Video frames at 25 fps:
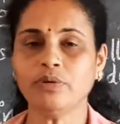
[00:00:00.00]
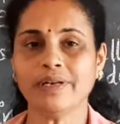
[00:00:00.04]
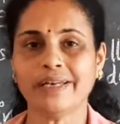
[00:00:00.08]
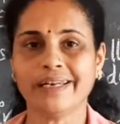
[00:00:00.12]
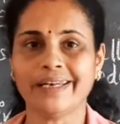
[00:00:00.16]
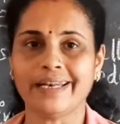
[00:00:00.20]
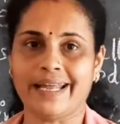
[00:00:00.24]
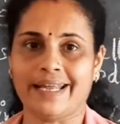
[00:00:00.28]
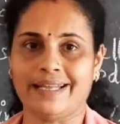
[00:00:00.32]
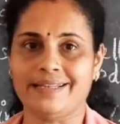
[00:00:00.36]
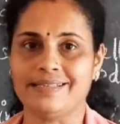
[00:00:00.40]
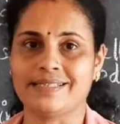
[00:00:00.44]

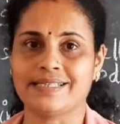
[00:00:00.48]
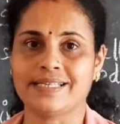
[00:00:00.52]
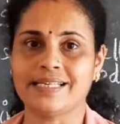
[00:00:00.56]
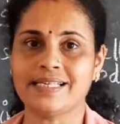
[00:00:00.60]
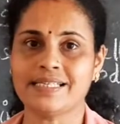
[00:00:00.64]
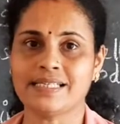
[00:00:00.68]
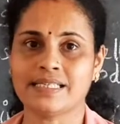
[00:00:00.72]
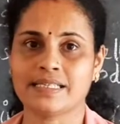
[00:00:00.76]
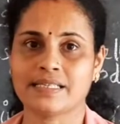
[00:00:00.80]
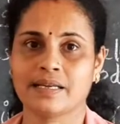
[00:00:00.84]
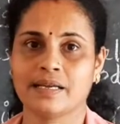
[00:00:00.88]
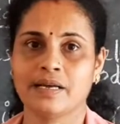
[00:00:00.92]

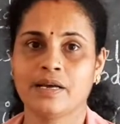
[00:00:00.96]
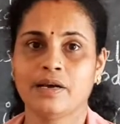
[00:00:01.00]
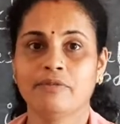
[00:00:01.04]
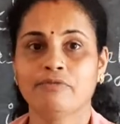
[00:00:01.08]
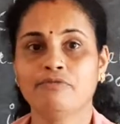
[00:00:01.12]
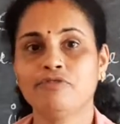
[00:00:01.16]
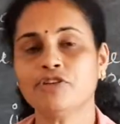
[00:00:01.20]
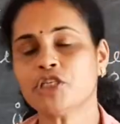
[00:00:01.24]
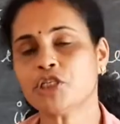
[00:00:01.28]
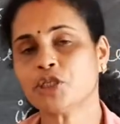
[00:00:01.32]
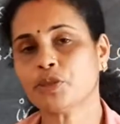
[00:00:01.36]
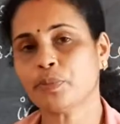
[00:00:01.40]
Lenses
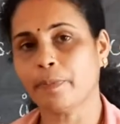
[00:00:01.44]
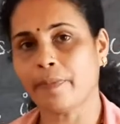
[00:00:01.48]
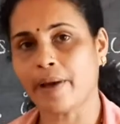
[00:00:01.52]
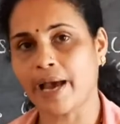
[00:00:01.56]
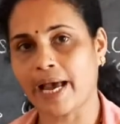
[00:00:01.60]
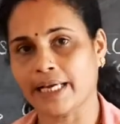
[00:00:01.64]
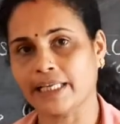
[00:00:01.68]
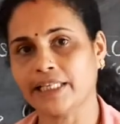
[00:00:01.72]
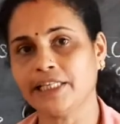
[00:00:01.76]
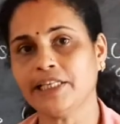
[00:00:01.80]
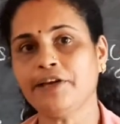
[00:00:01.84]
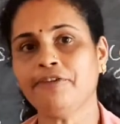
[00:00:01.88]
which
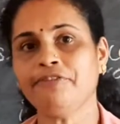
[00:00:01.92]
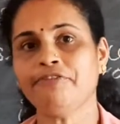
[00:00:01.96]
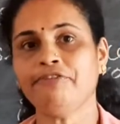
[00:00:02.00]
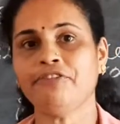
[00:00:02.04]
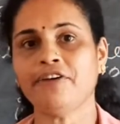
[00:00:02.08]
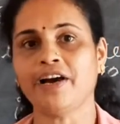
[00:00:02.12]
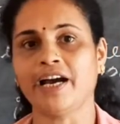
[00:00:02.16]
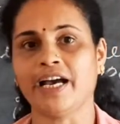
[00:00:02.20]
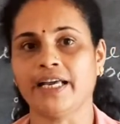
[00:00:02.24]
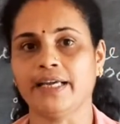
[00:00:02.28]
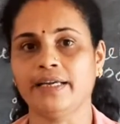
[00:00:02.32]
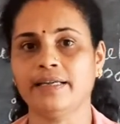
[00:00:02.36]

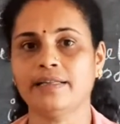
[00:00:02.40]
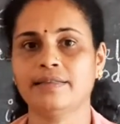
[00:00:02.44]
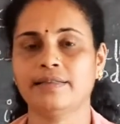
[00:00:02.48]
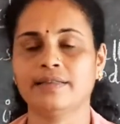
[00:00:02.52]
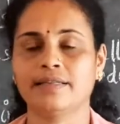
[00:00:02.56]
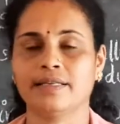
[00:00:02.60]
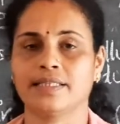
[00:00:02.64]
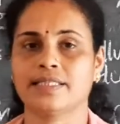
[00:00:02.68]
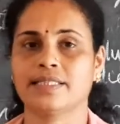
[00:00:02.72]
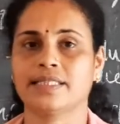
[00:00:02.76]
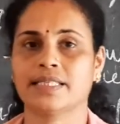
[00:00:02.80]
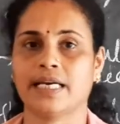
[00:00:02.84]
magnify
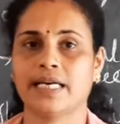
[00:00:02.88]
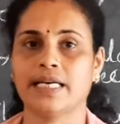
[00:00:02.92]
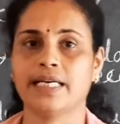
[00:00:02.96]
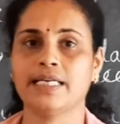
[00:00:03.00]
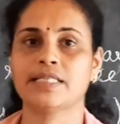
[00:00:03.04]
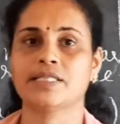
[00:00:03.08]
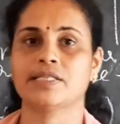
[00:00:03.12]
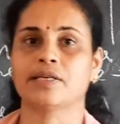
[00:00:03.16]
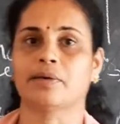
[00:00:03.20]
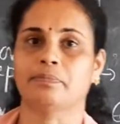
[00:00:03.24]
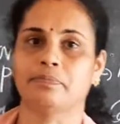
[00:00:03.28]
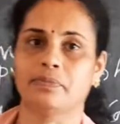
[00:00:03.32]
the
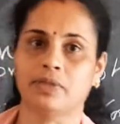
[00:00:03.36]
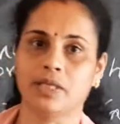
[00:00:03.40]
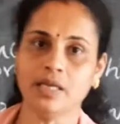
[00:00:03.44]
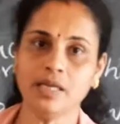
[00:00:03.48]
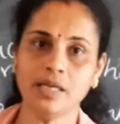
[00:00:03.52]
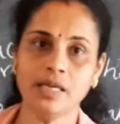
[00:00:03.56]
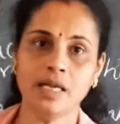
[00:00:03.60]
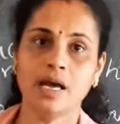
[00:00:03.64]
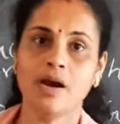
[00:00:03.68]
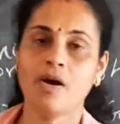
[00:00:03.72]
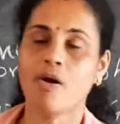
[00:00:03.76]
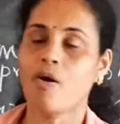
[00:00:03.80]
size of the
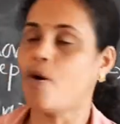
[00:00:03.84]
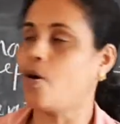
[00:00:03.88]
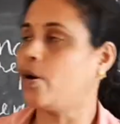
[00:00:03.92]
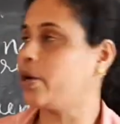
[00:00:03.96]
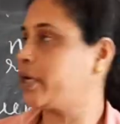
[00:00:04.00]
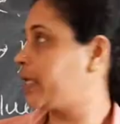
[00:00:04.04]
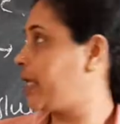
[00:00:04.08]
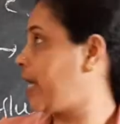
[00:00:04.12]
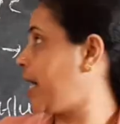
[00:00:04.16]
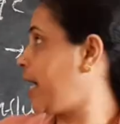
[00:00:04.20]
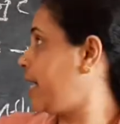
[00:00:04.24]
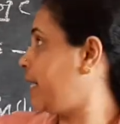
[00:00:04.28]

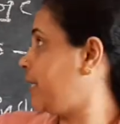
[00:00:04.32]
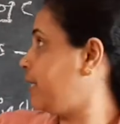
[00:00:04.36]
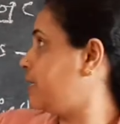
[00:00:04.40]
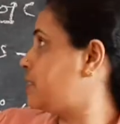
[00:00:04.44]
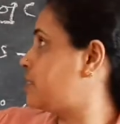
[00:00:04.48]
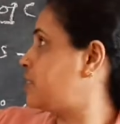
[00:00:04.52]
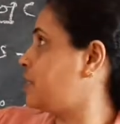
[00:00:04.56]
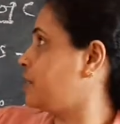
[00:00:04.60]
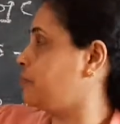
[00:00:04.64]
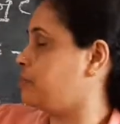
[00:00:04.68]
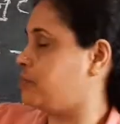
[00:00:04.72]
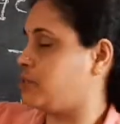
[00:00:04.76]

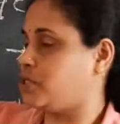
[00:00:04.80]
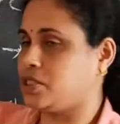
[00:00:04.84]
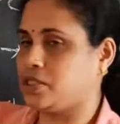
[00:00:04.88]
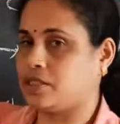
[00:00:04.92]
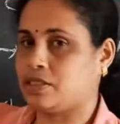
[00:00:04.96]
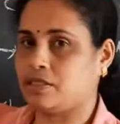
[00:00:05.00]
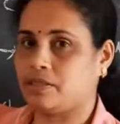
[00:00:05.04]
organisms.